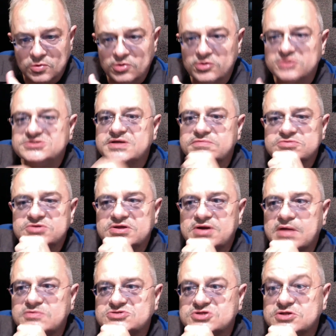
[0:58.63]
Clone
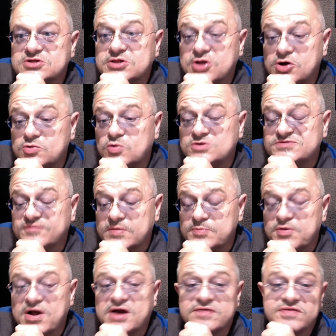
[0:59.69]
Wars. I was on
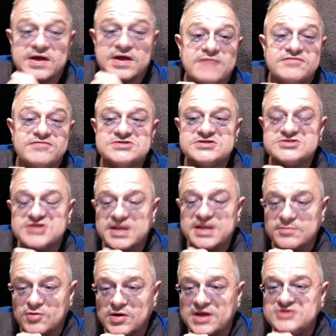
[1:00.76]
Clone Wars. proud of that.
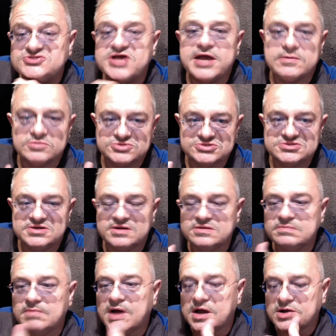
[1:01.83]
Obviously, Samurai
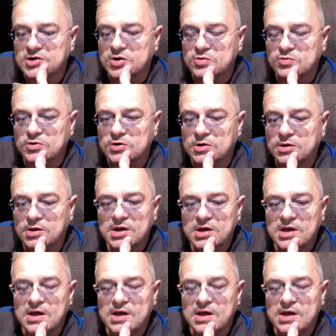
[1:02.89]
Jack, which is another Mako